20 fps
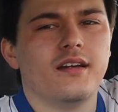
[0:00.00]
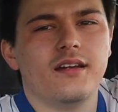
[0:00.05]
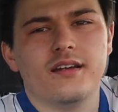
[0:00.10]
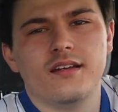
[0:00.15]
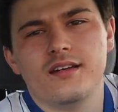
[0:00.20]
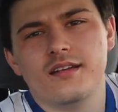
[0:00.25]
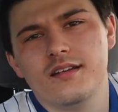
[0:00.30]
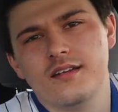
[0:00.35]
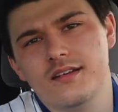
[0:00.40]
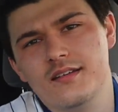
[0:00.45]

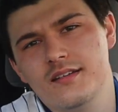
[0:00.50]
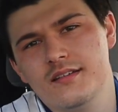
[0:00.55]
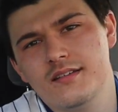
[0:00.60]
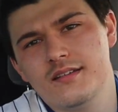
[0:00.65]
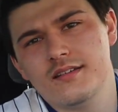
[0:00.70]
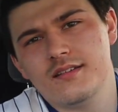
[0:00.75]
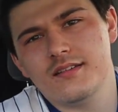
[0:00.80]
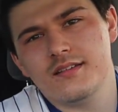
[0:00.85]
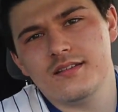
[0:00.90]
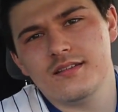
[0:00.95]

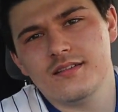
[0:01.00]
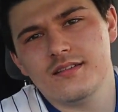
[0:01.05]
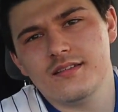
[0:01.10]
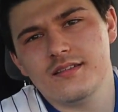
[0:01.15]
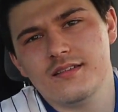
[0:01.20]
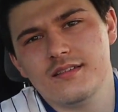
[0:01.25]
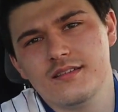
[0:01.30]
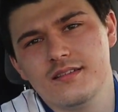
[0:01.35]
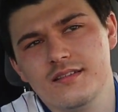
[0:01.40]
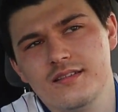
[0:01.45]

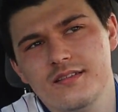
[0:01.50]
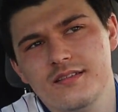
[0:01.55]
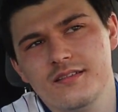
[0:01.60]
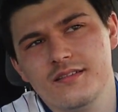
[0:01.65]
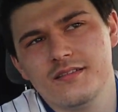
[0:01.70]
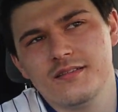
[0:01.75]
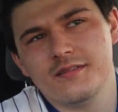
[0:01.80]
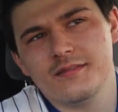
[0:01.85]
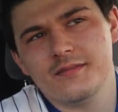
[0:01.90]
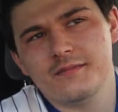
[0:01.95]

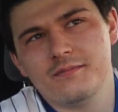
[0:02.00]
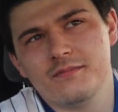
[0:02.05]
This person isn't speaking.